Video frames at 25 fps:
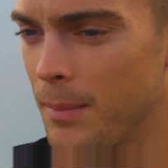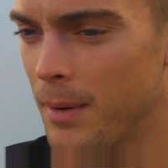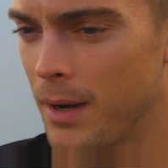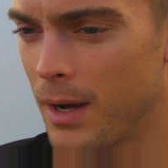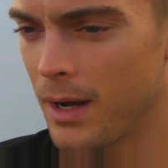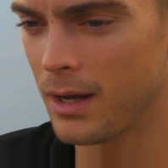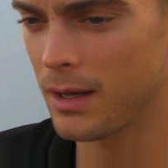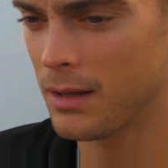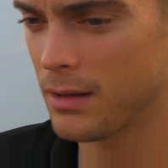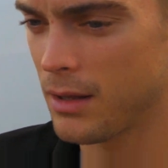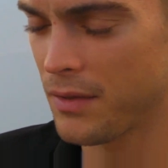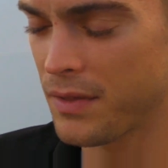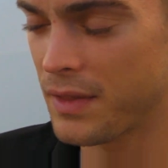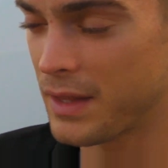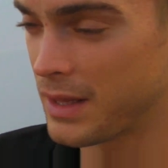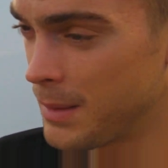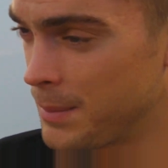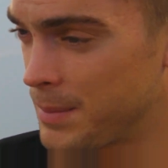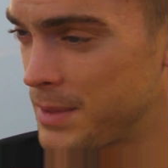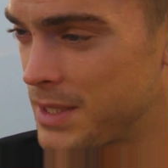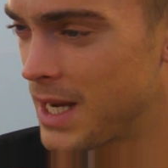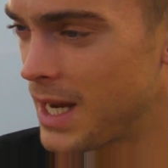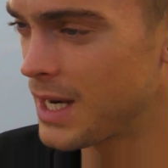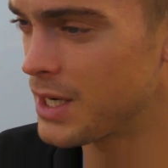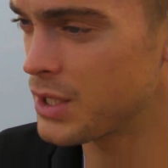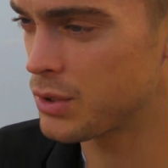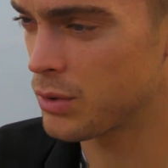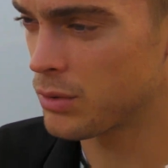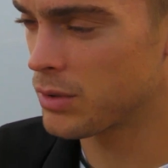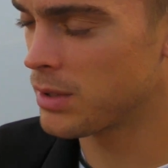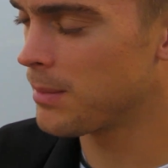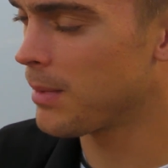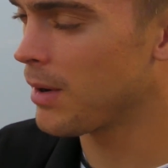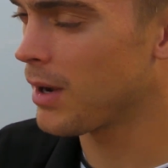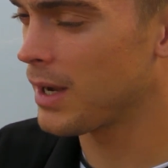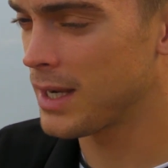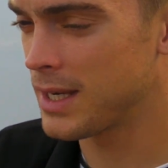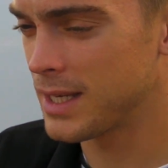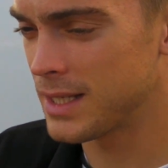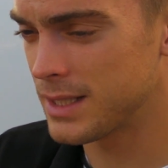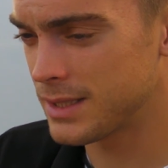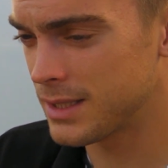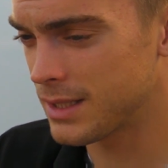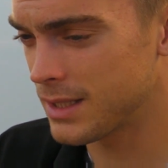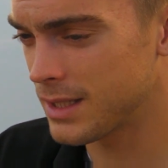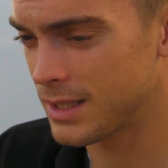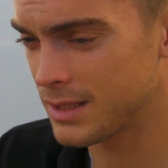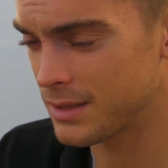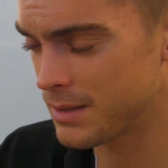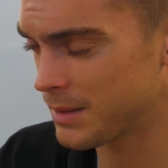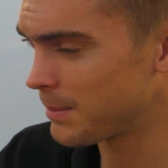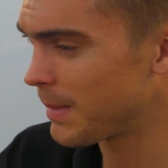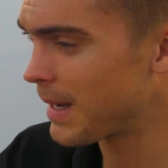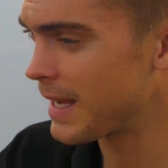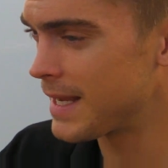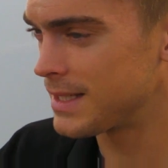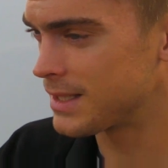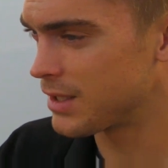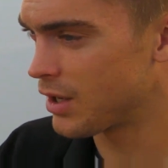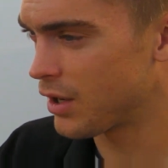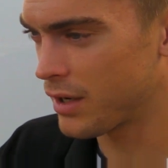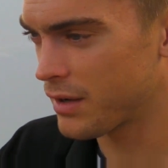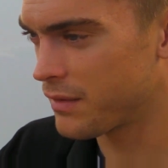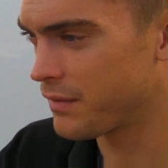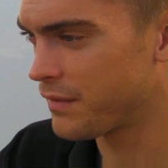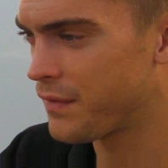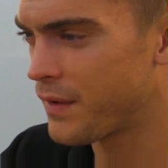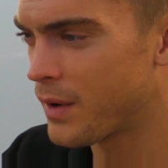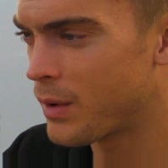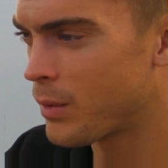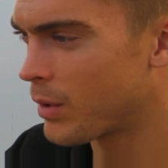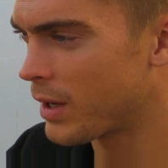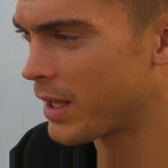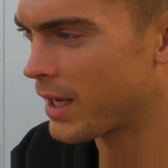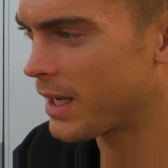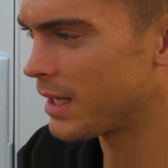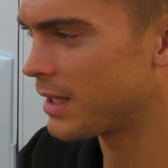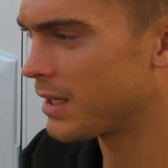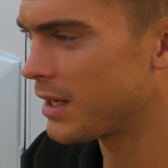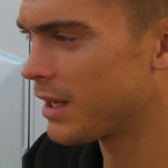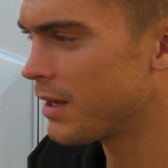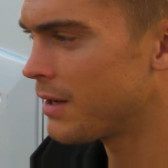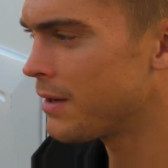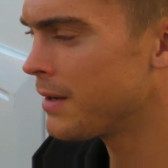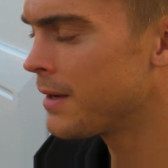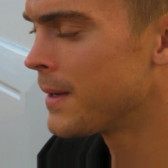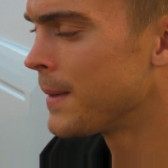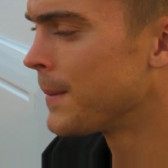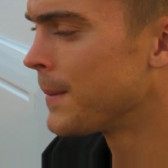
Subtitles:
but I think the potential on the bike is amazing. I can feel what it can do,